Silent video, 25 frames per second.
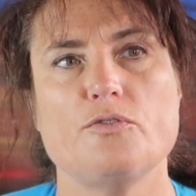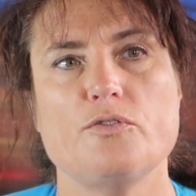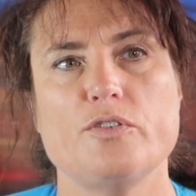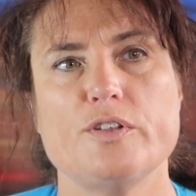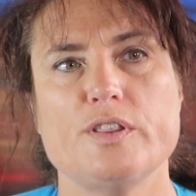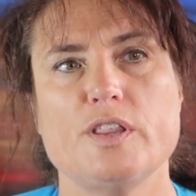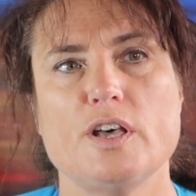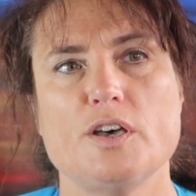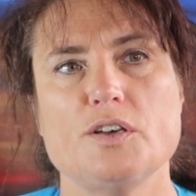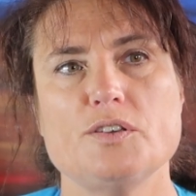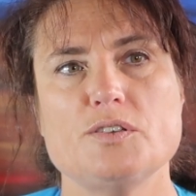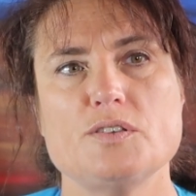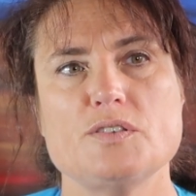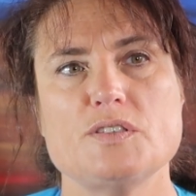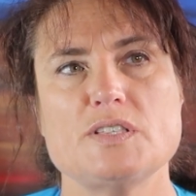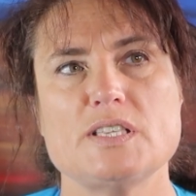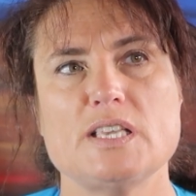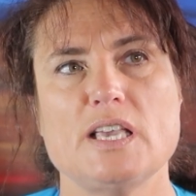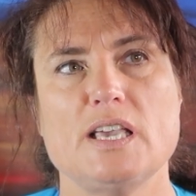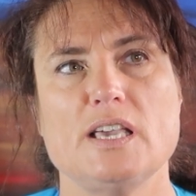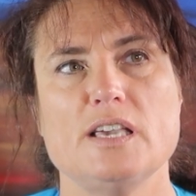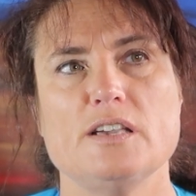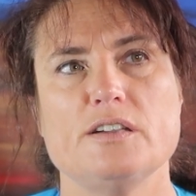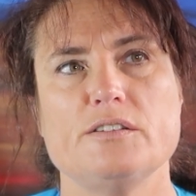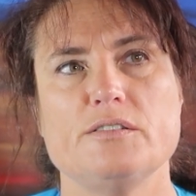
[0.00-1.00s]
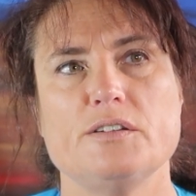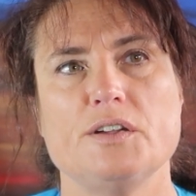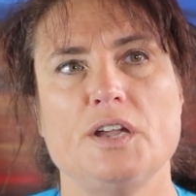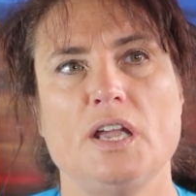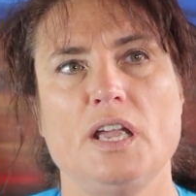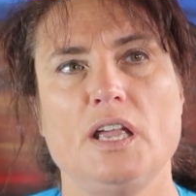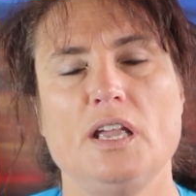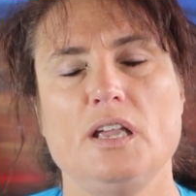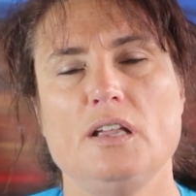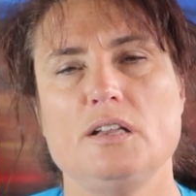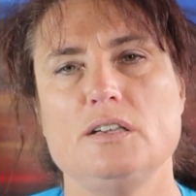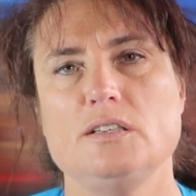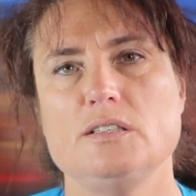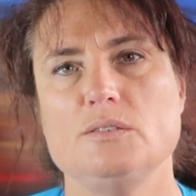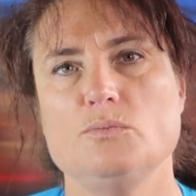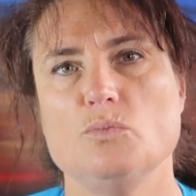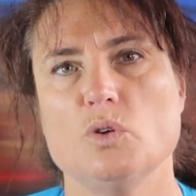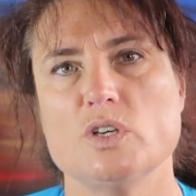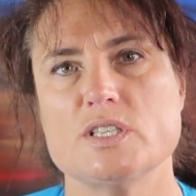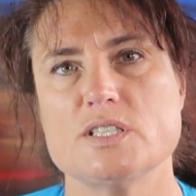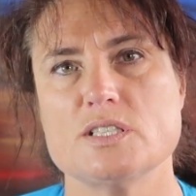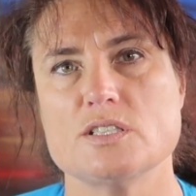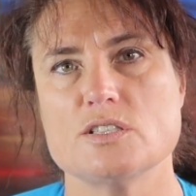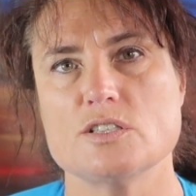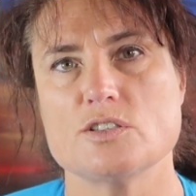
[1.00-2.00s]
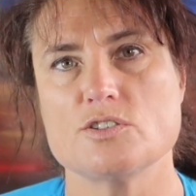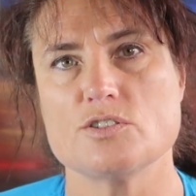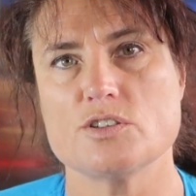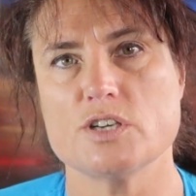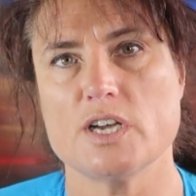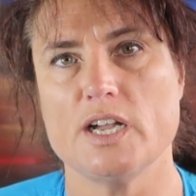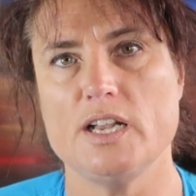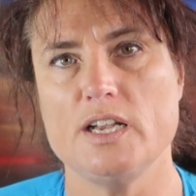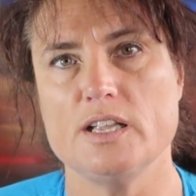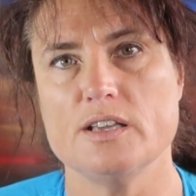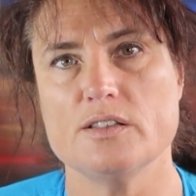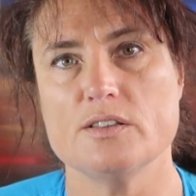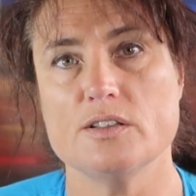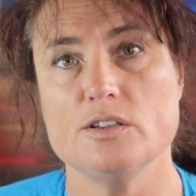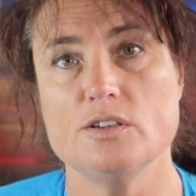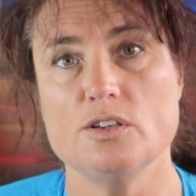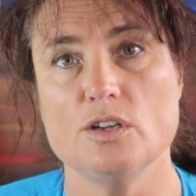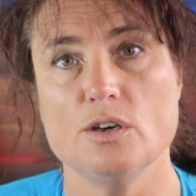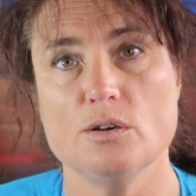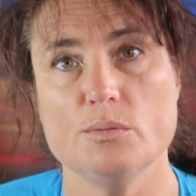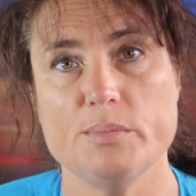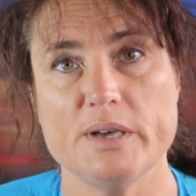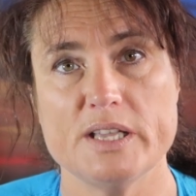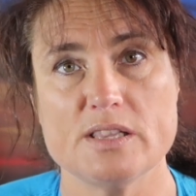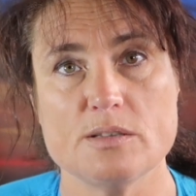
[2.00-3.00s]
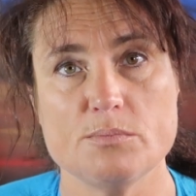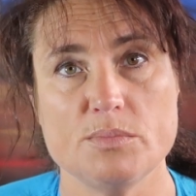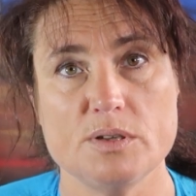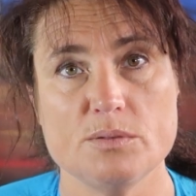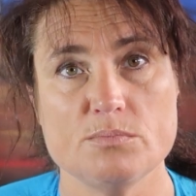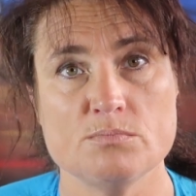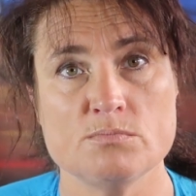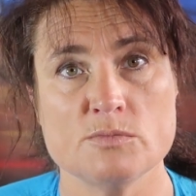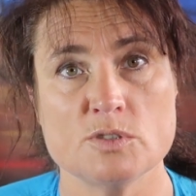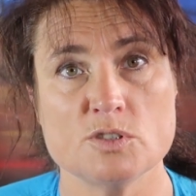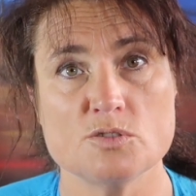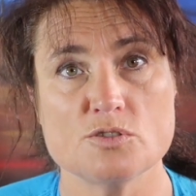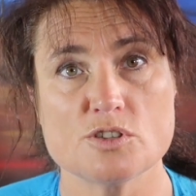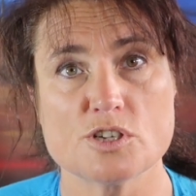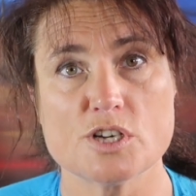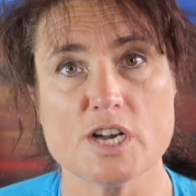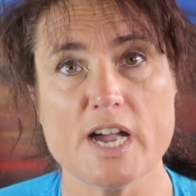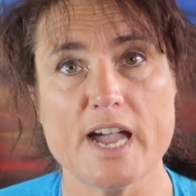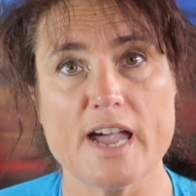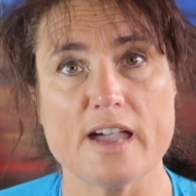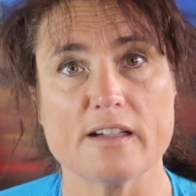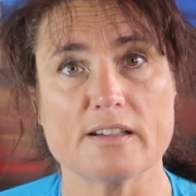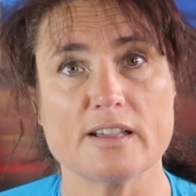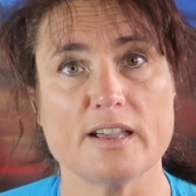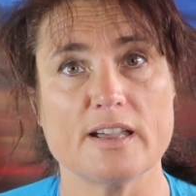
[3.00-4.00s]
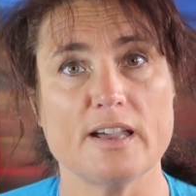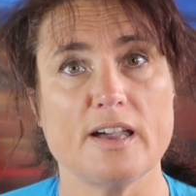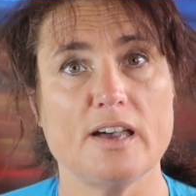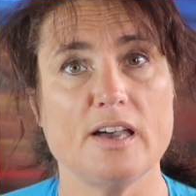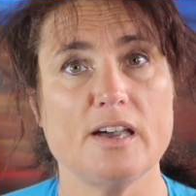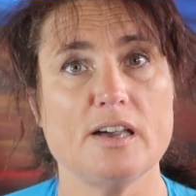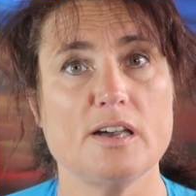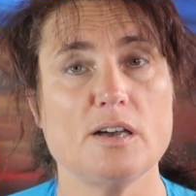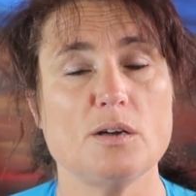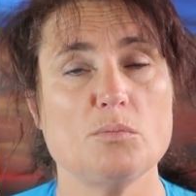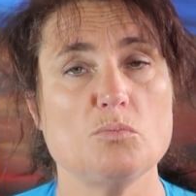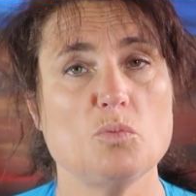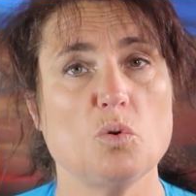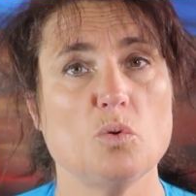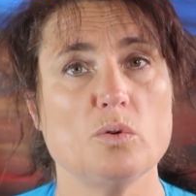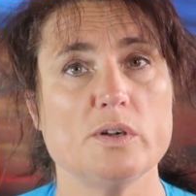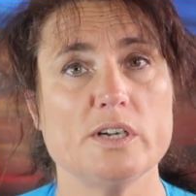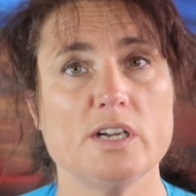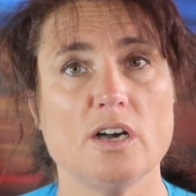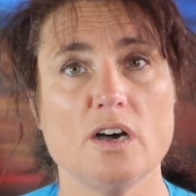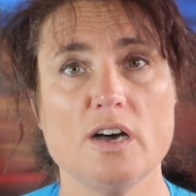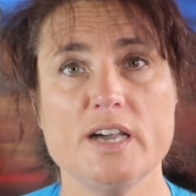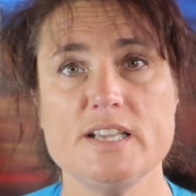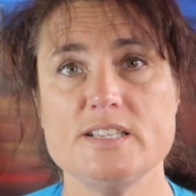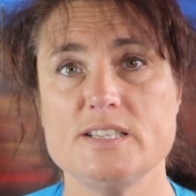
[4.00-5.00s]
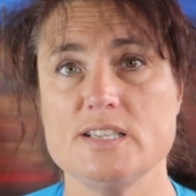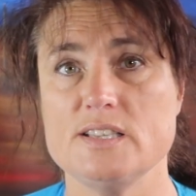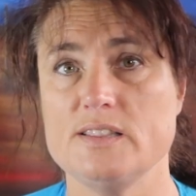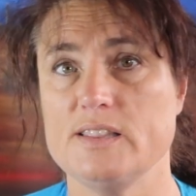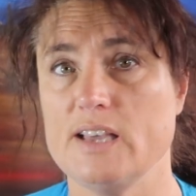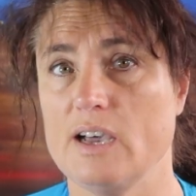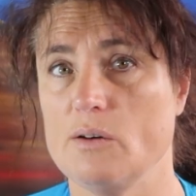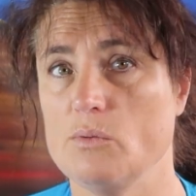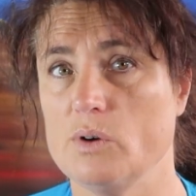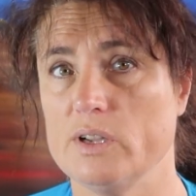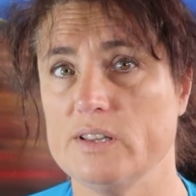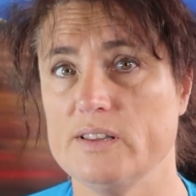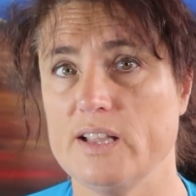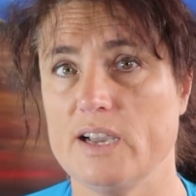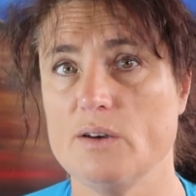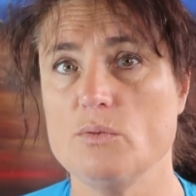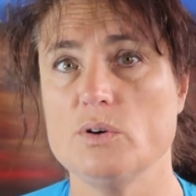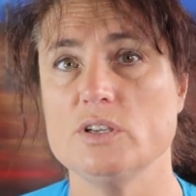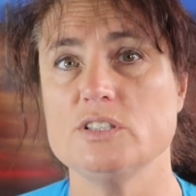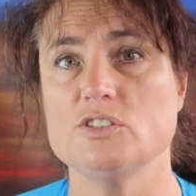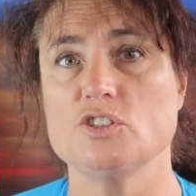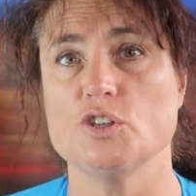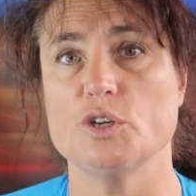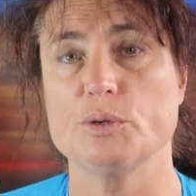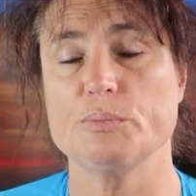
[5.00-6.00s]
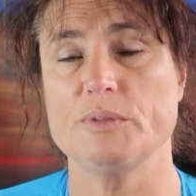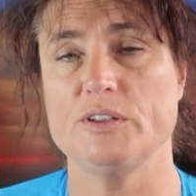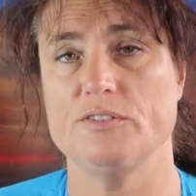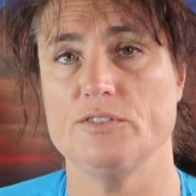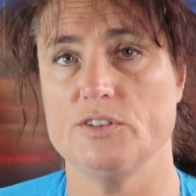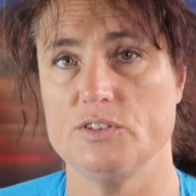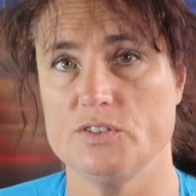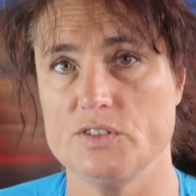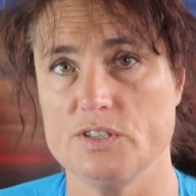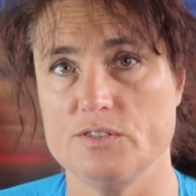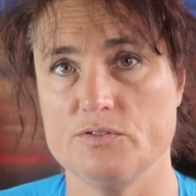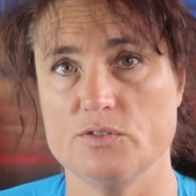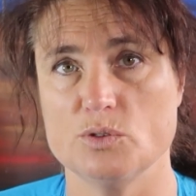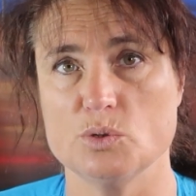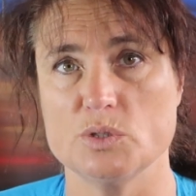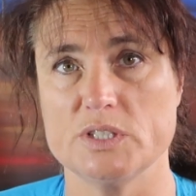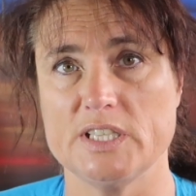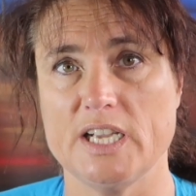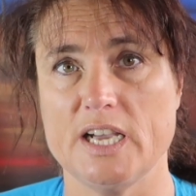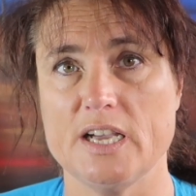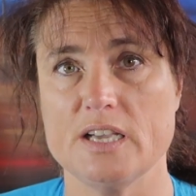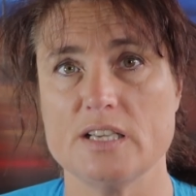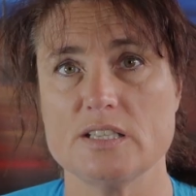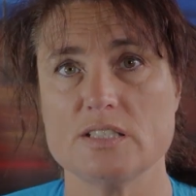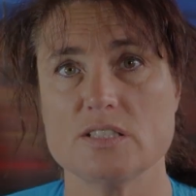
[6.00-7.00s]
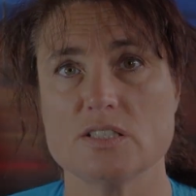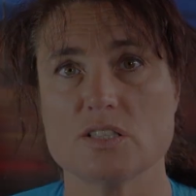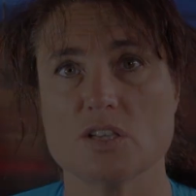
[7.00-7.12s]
for those here in Western Australia that know about the Bibbulmun Track, when I did that one took me 54 days.